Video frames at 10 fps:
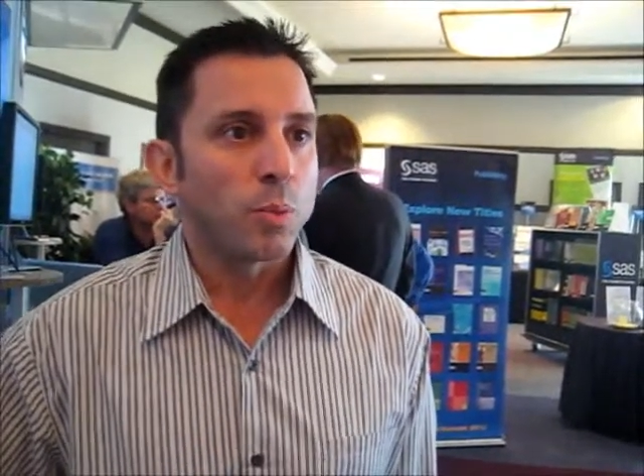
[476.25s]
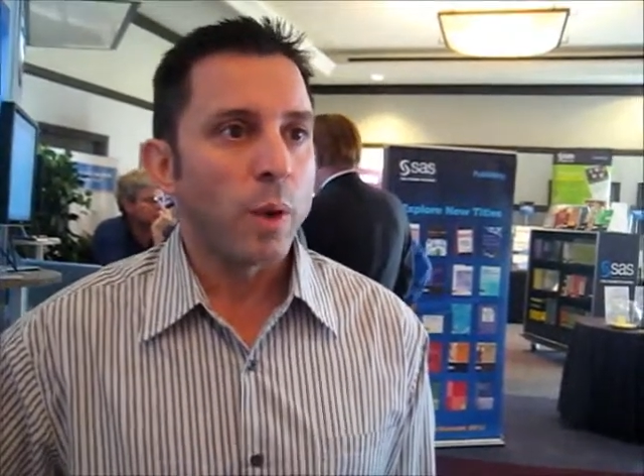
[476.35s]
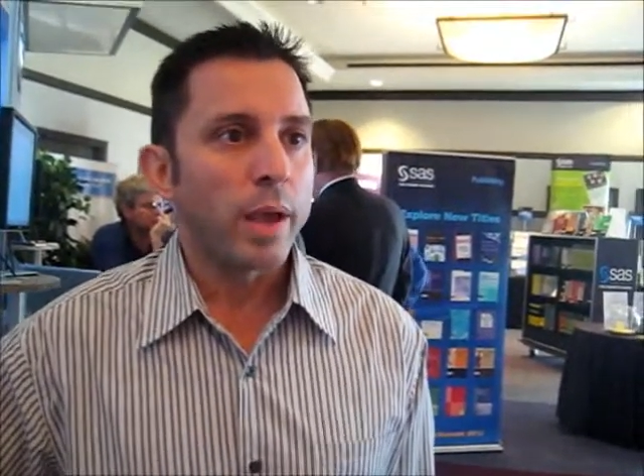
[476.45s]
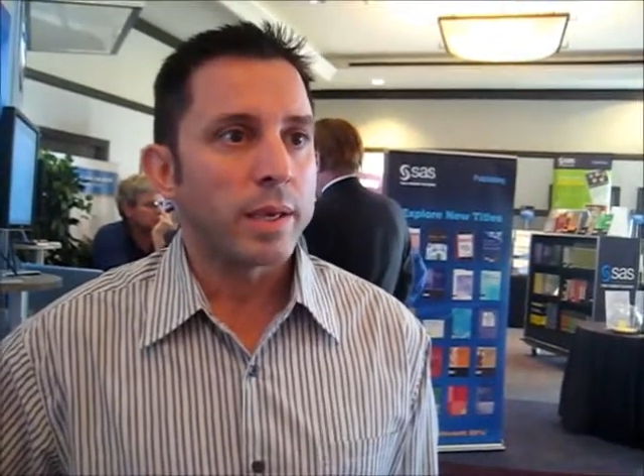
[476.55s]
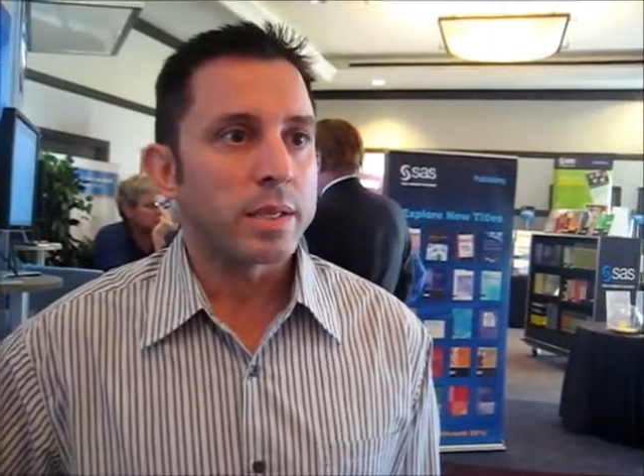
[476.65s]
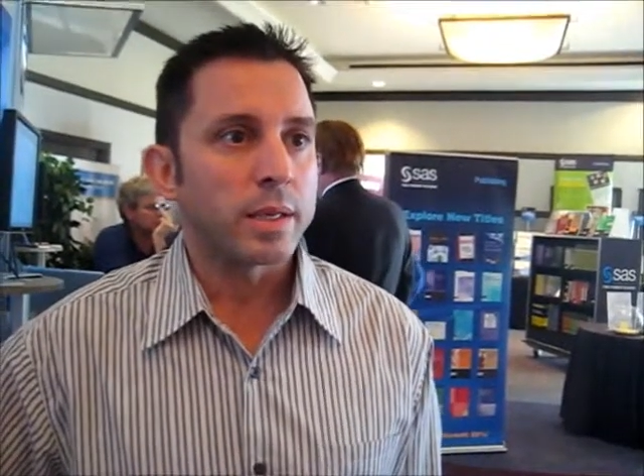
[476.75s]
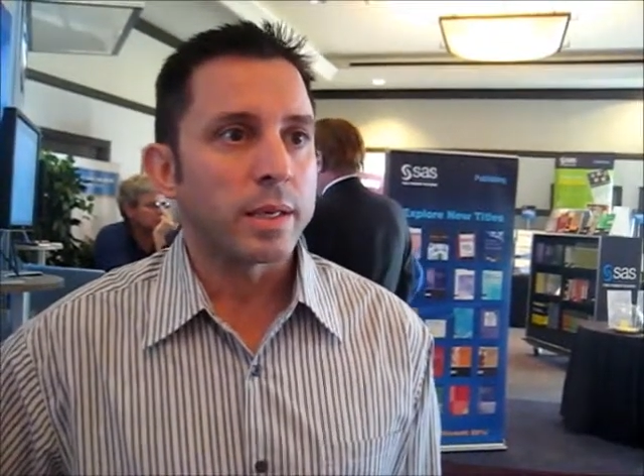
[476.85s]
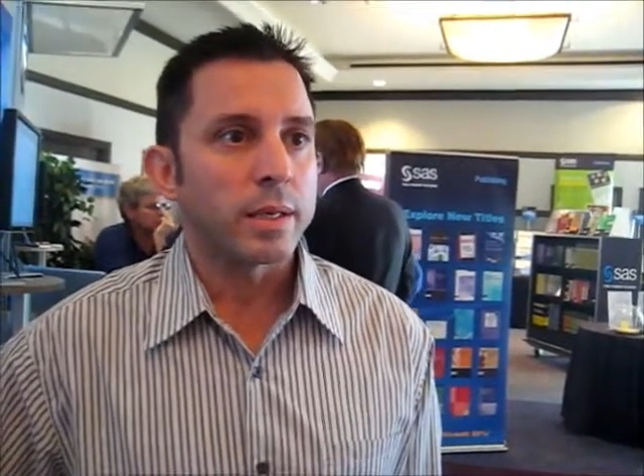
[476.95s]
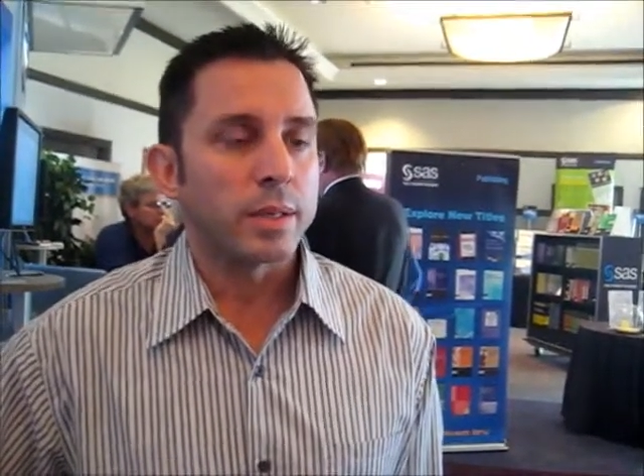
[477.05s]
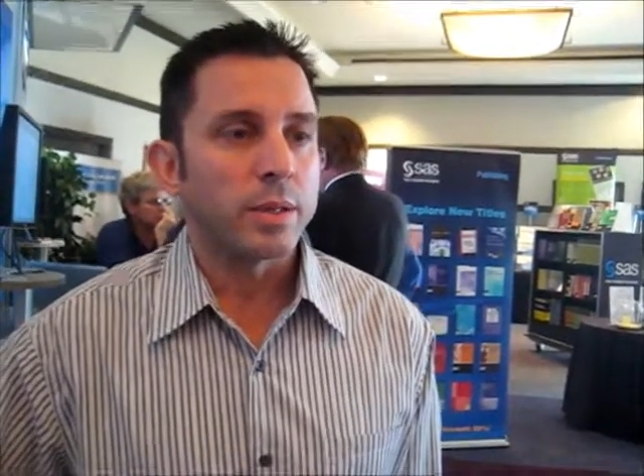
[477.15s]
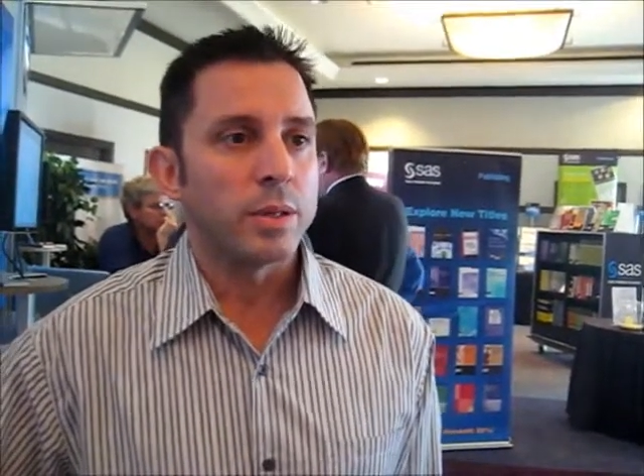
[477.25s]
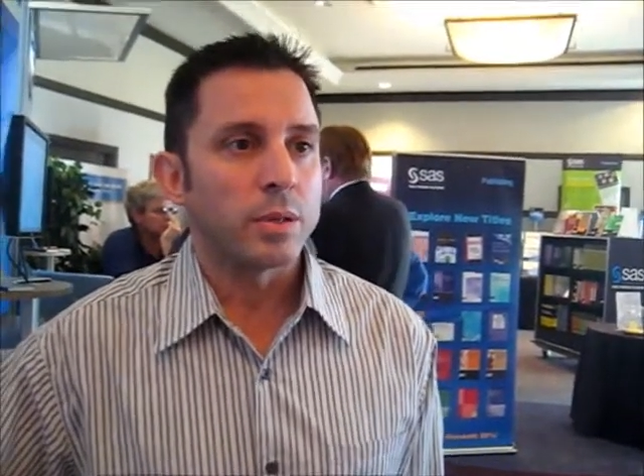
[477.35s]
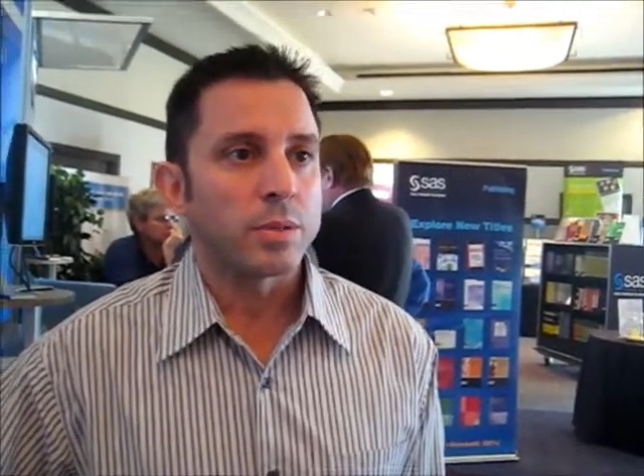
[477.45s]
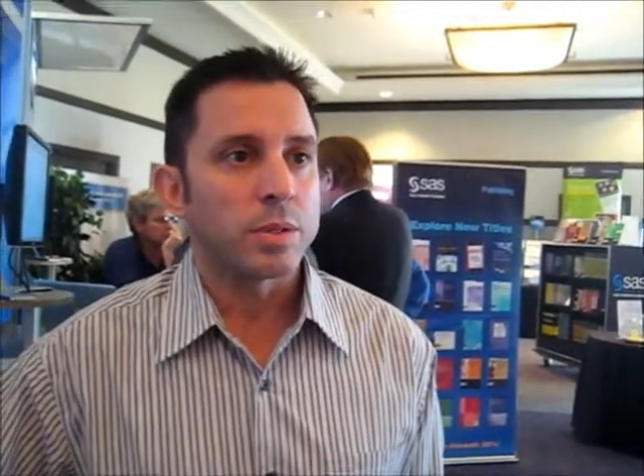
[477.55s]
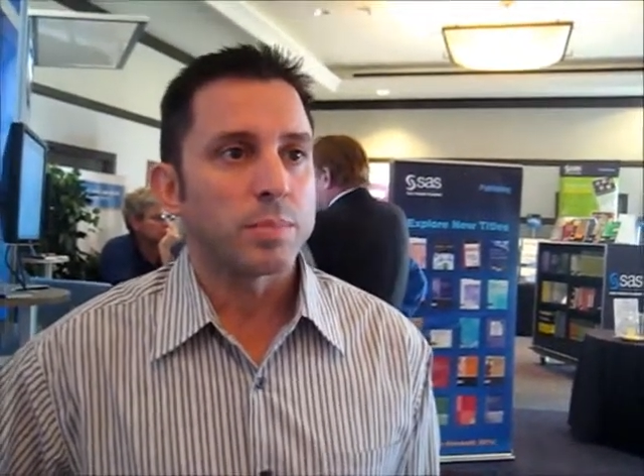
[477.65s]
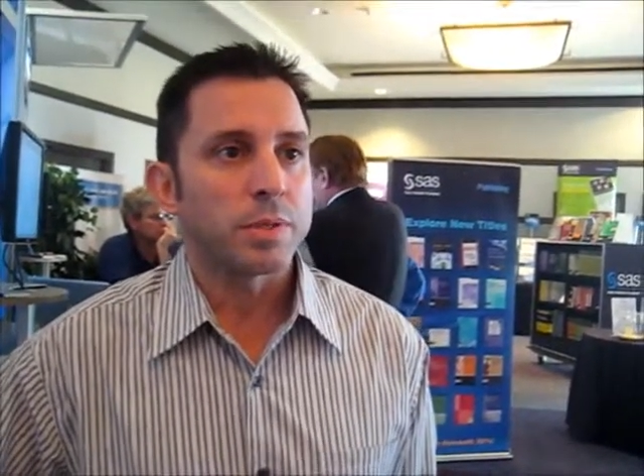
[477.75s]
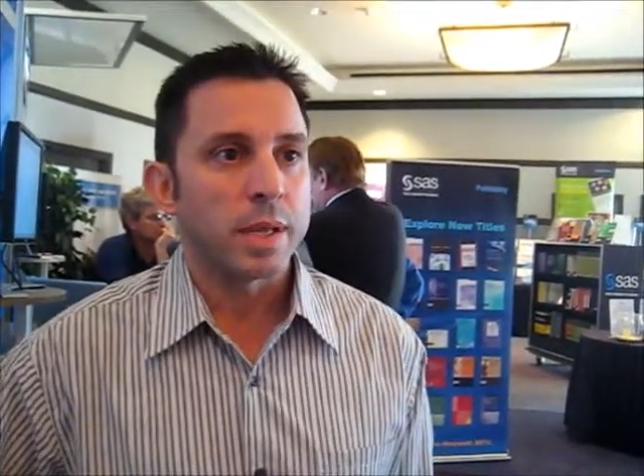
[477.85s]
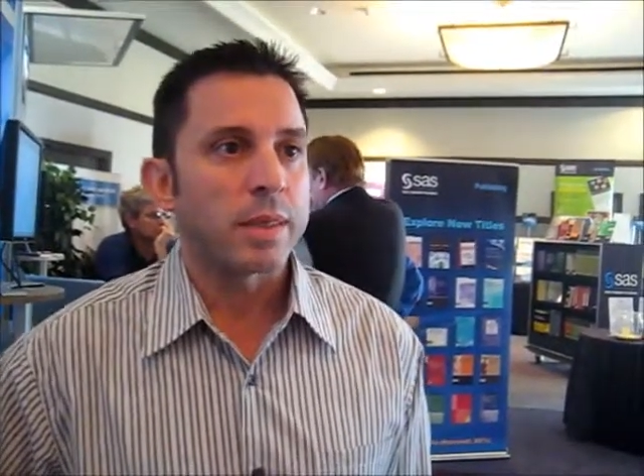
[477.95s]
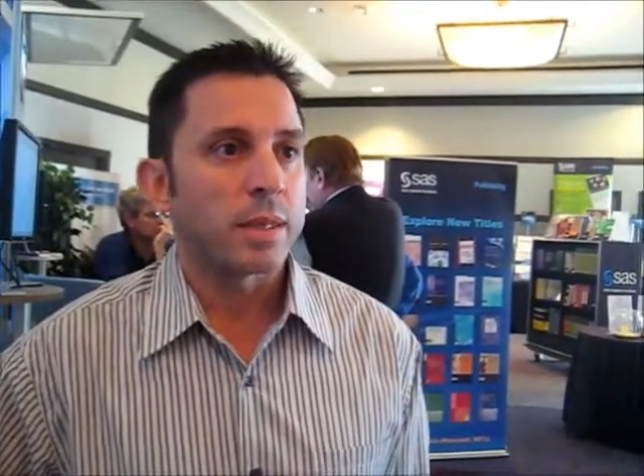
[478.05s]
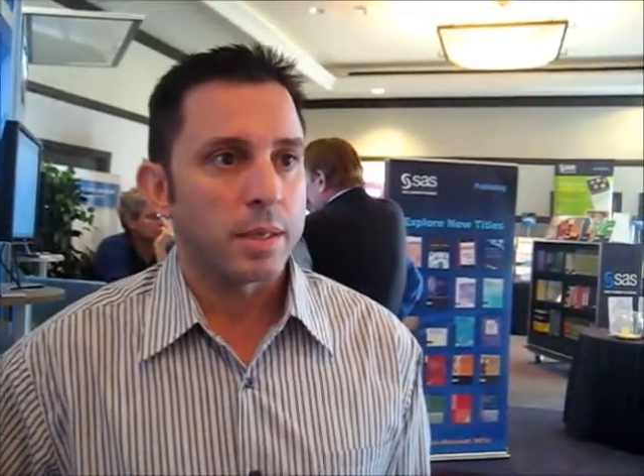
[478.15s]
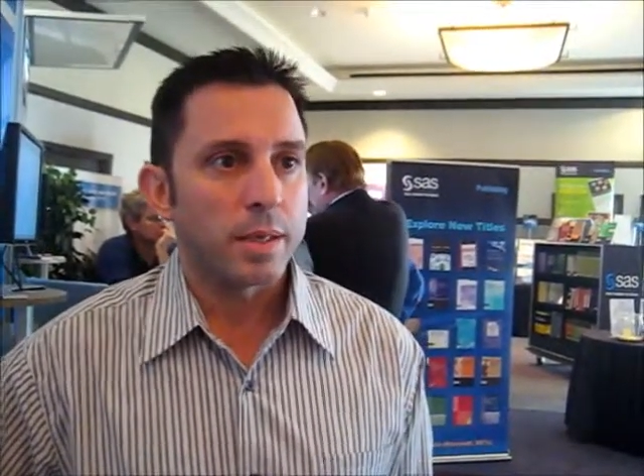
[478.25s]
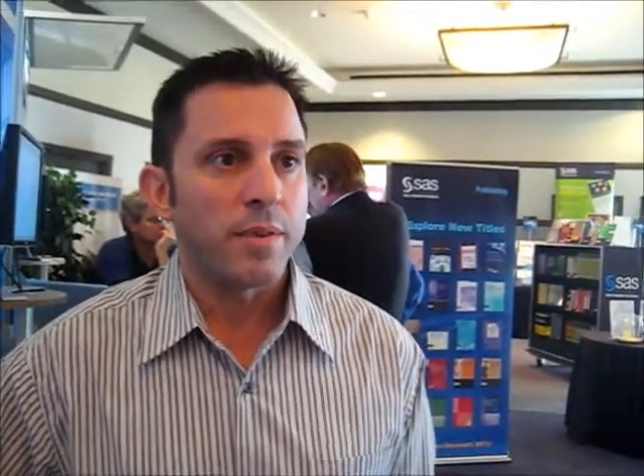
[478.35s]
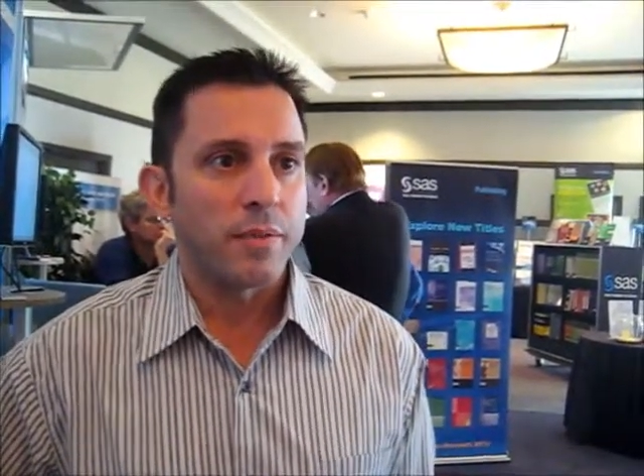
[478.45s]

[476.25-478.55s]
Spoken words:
way to, you know, to present the